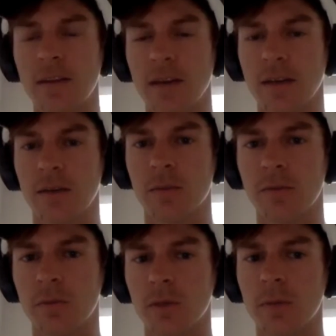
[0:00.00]
that comes
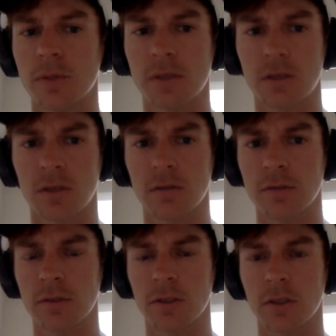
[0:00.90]
from repetition
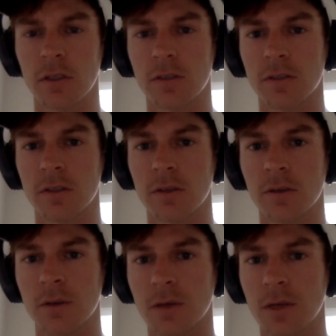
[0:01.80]
for sure. So,
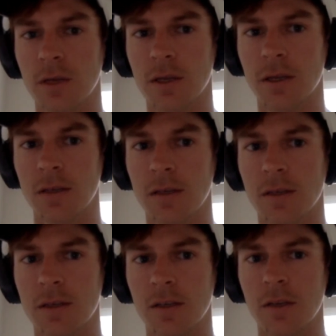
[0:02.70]

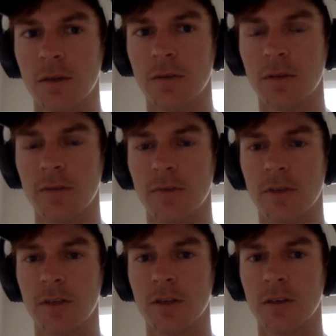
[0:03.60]
you know, if, if
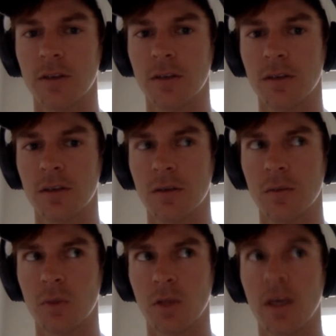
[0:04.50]
you're
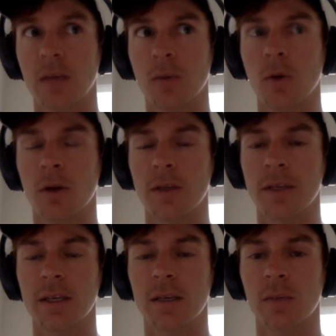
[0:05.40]
playing more and
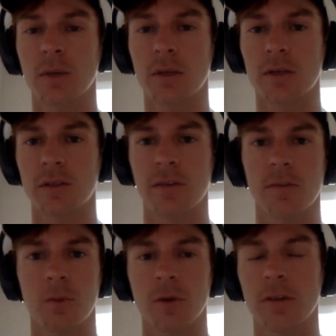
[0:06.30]
getting putting yourself
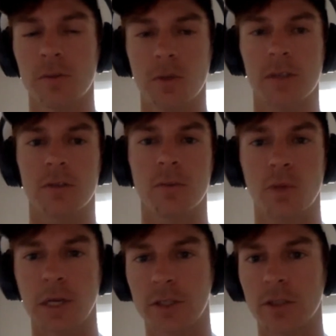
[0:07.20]
in more of those pressure
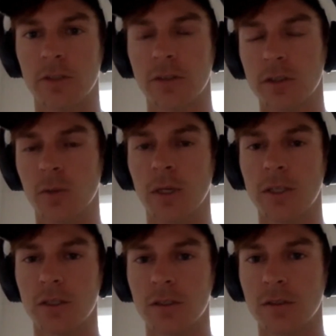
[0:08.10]
pressure
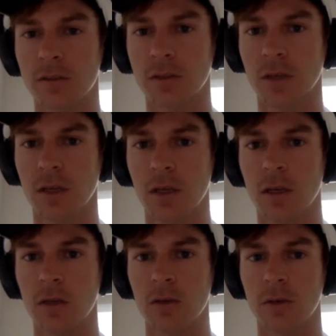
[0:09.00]
situations,
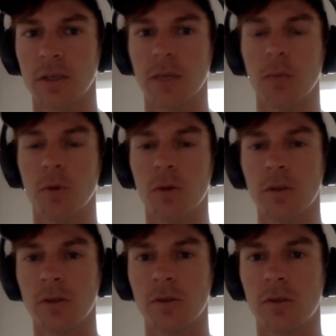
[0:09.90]
you'll get more
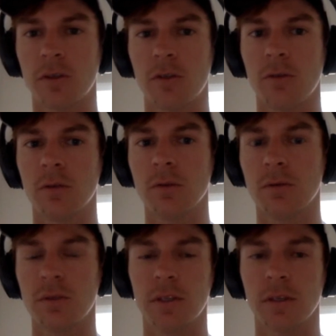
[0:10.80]
used to
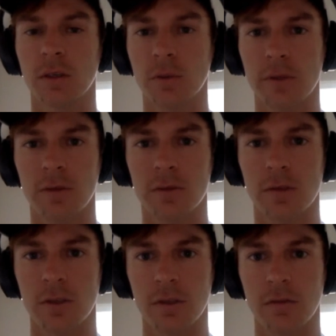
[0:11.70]
dealing with those
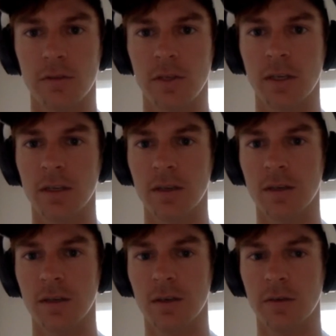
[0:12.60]
nerves. They,
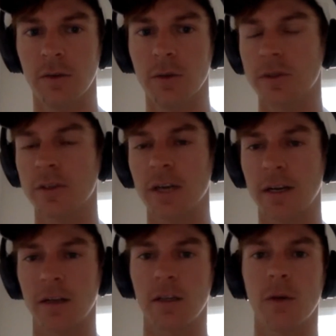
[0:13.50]
of course, they're not
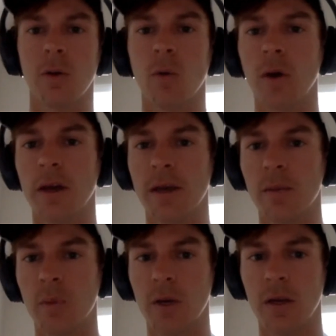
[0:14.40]
going to go away,
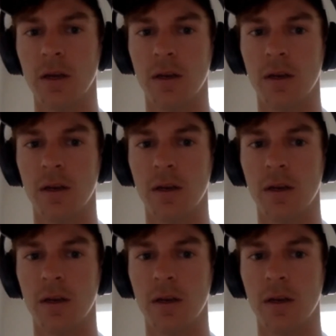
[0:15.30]
but